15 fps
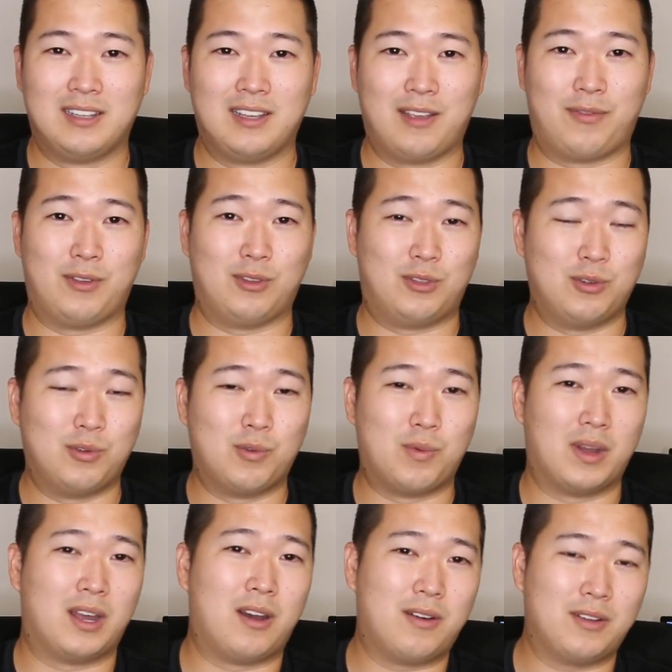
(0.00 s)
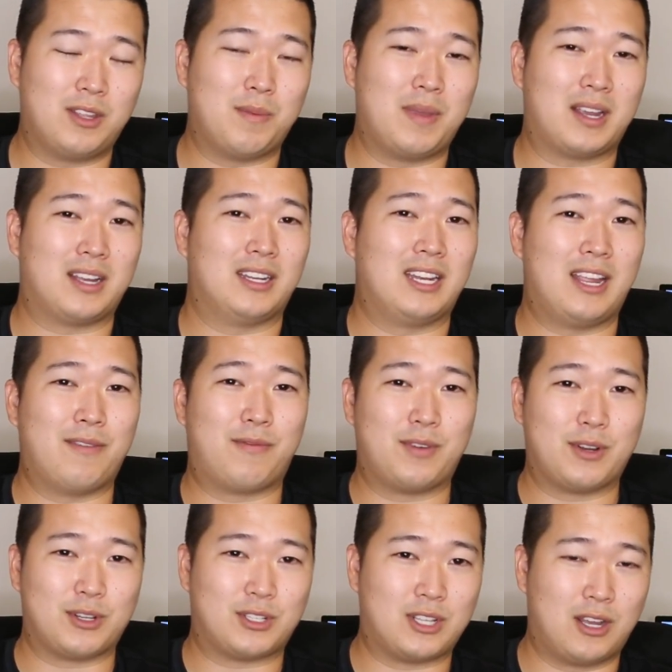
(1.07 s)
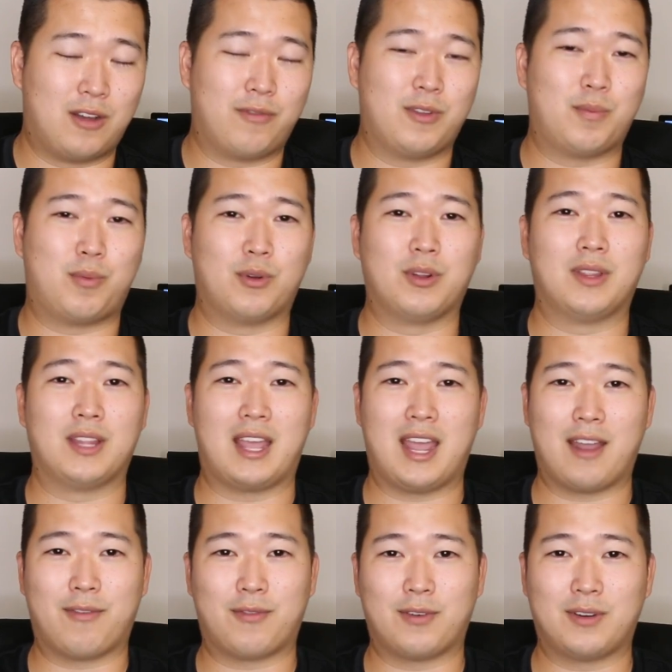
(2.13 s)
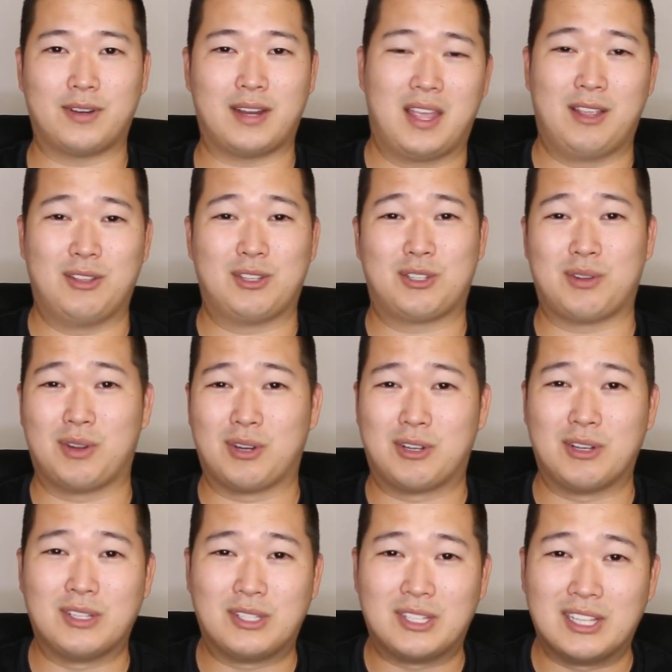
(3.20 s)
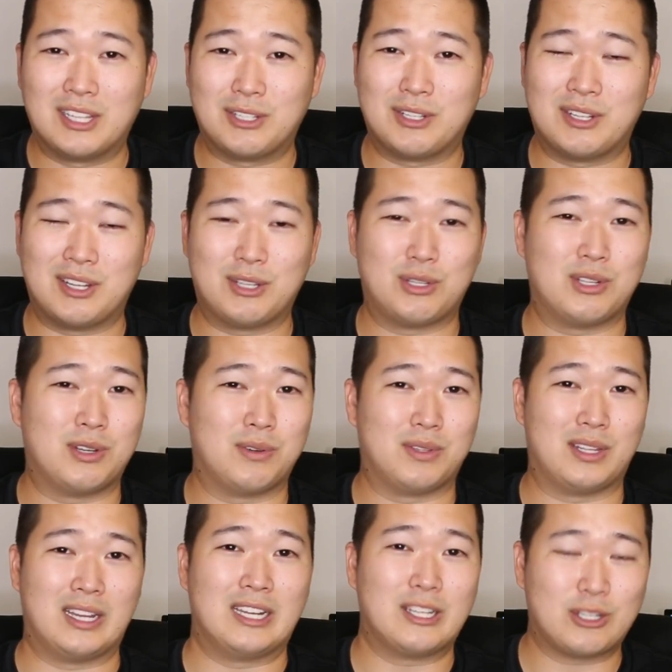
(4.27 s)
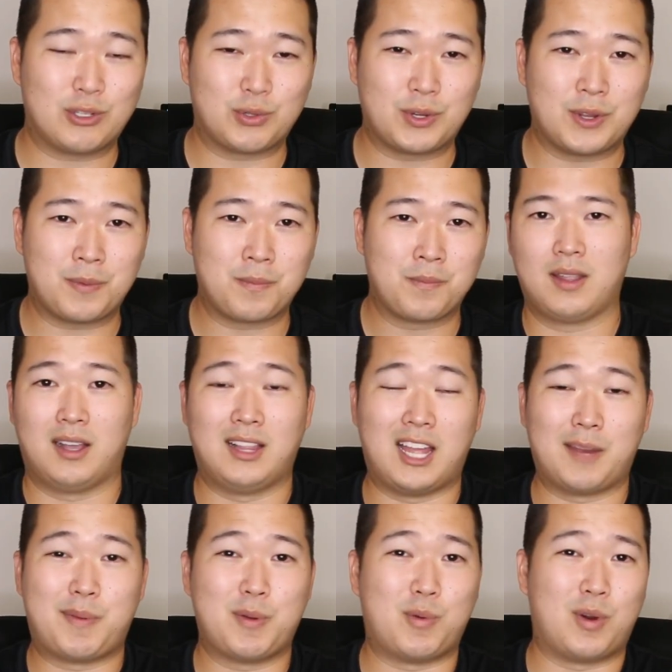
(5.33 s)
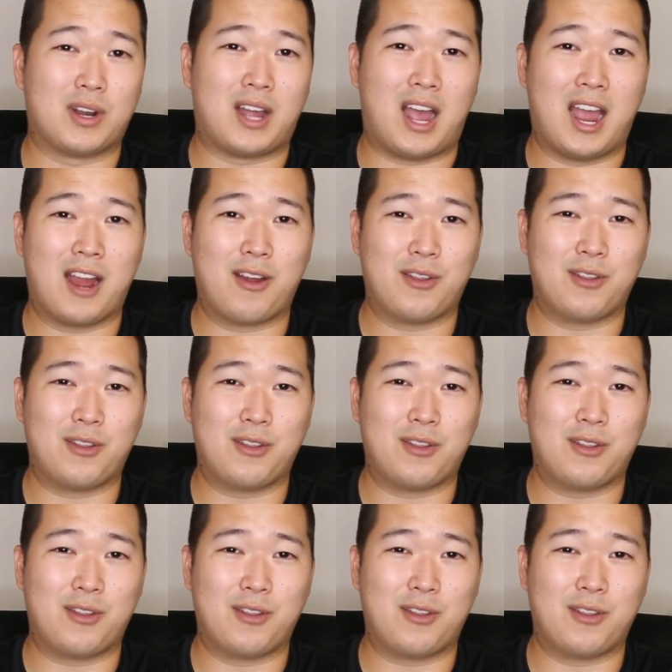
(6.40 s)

If you do well and you make a name for yourself, you put in the effort, and you just are a good, diligent engineer in the industry, a lot of people want to hire